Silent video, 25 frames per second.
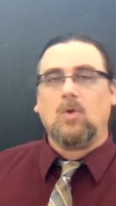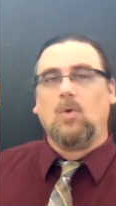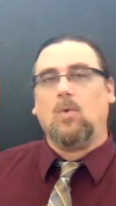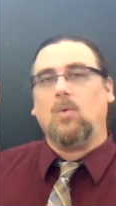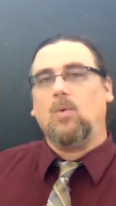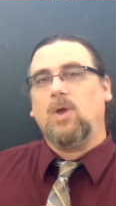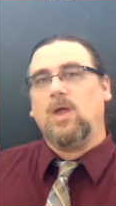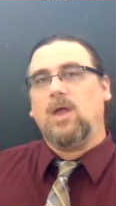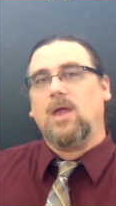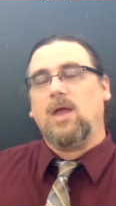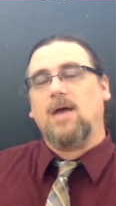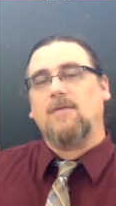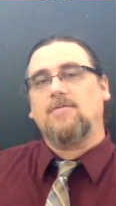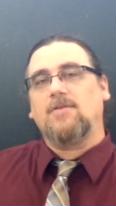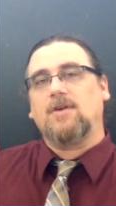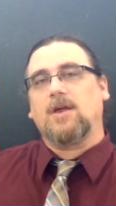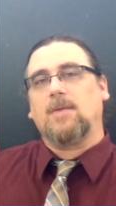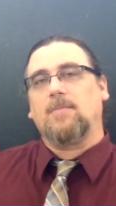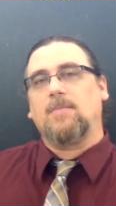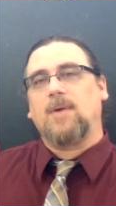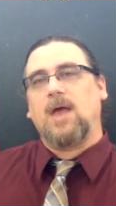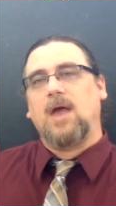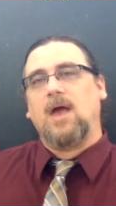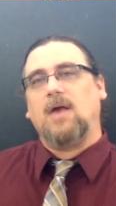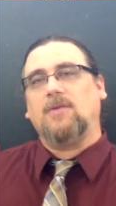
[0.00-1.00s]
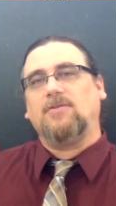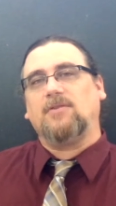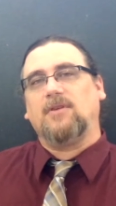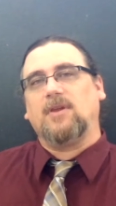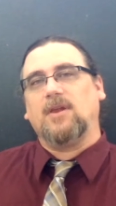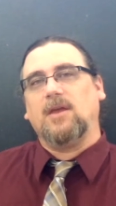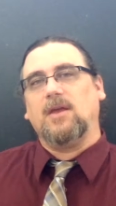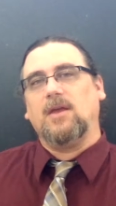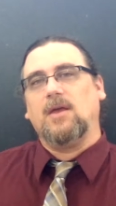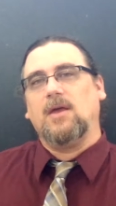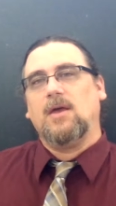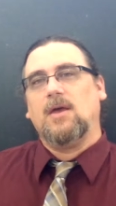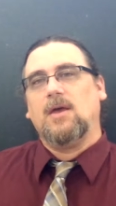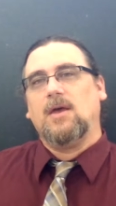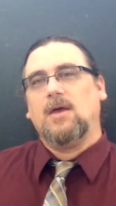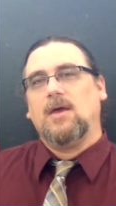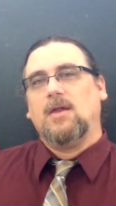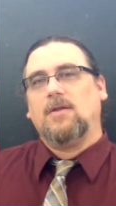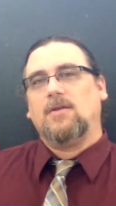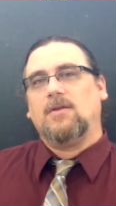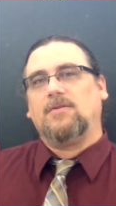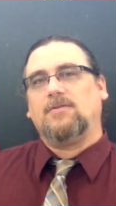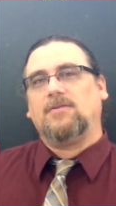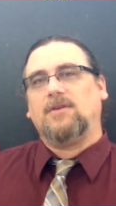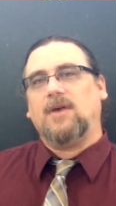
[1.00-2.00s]
we have the capacity
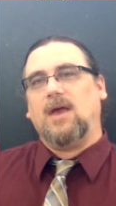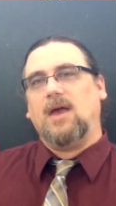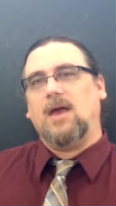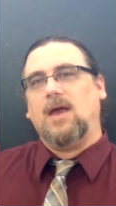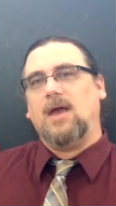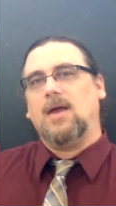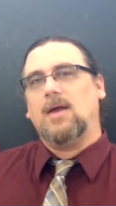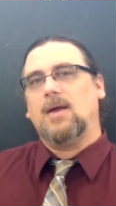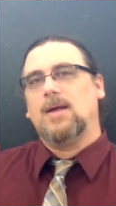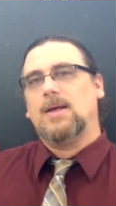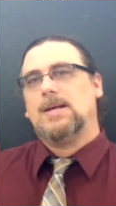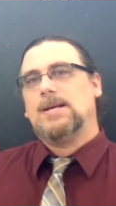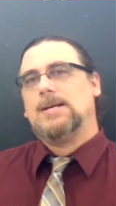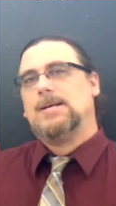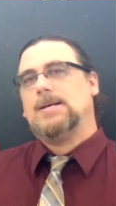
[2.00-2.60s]
to say,